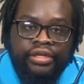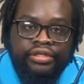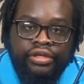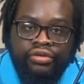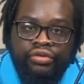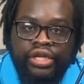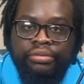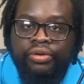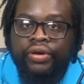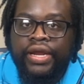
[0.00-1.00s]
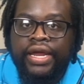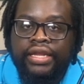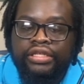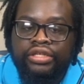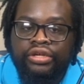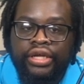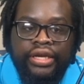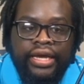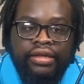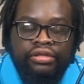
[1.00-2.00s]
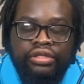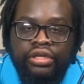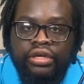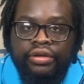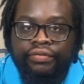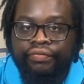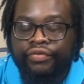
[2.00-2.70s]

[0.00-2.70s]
So you keep doing that until you get down to